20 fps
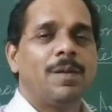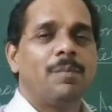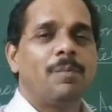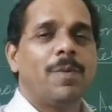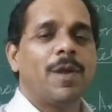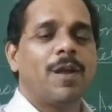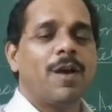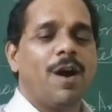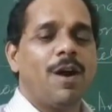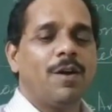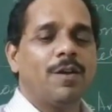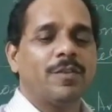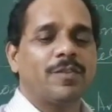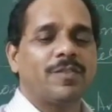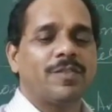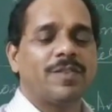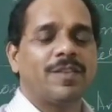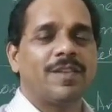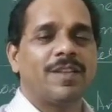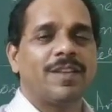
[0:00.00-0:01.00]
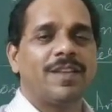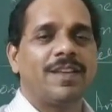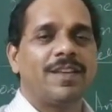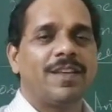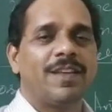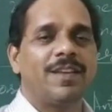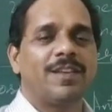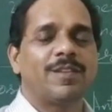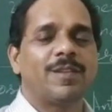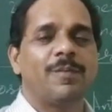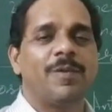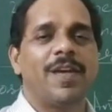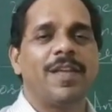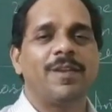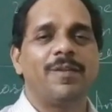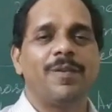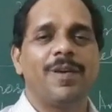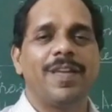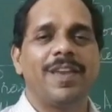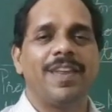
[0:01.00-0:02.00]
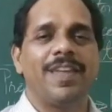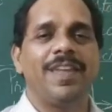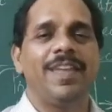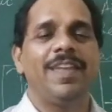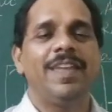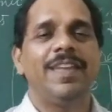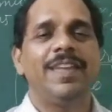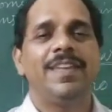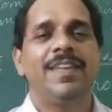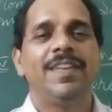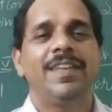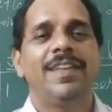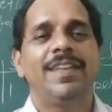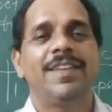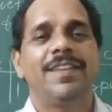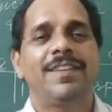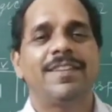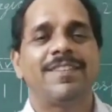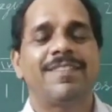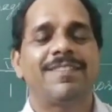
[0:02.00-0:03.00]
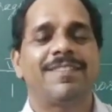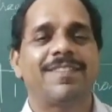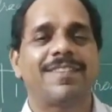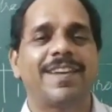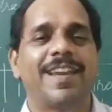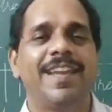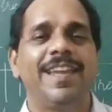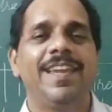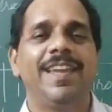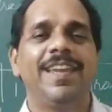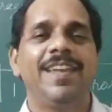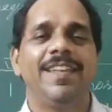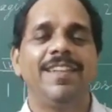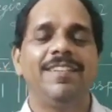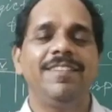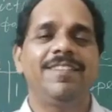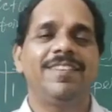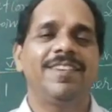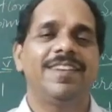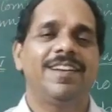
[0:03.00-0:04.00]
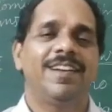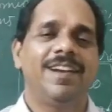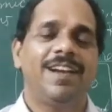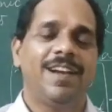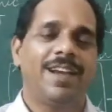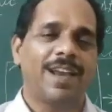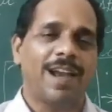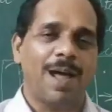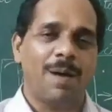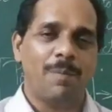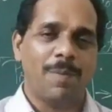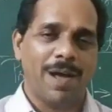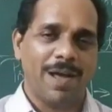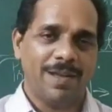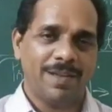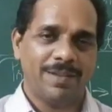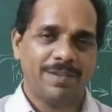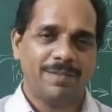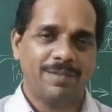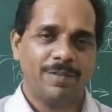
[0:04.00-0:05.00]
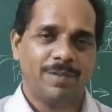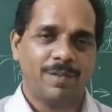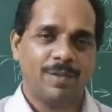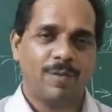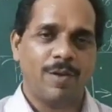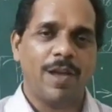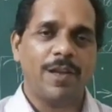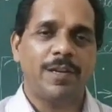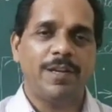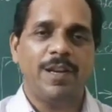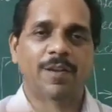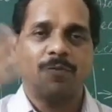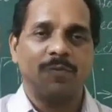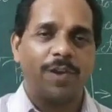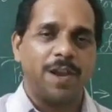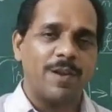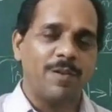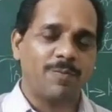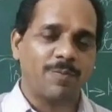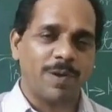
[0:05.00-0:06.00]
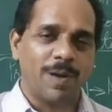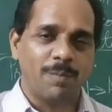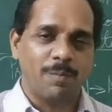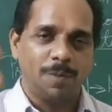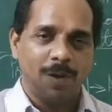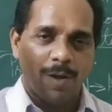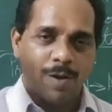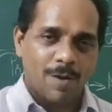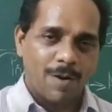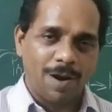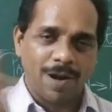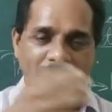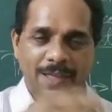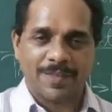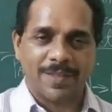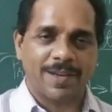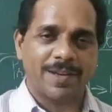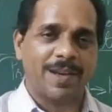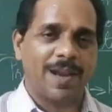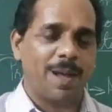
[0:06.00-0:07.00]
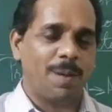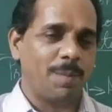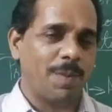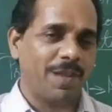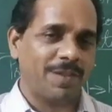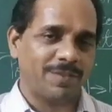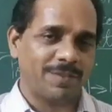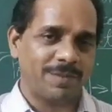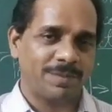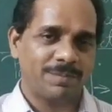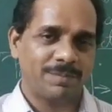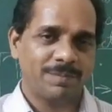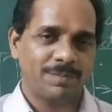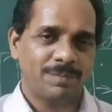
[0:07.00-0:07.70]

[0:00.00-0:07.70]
Because it is a very, very strange drama, quite different from all other dramas.